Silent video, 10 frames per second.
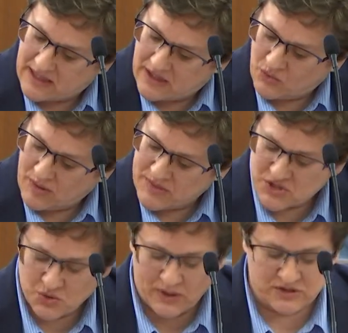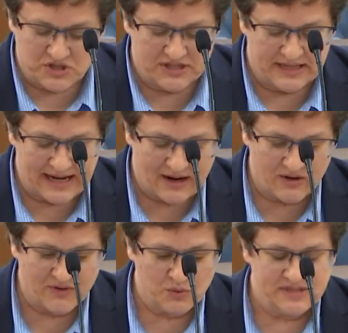What Mr. Welch did,
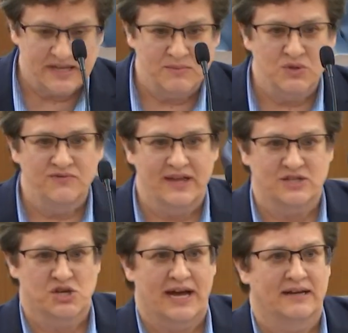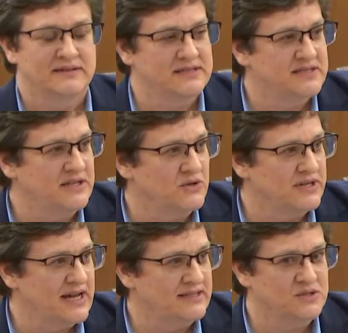however, was he moved that child, the senior in
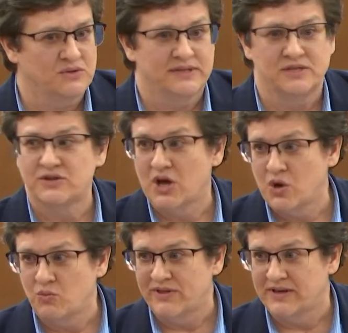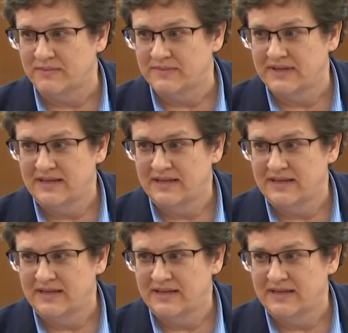high school, into the home with him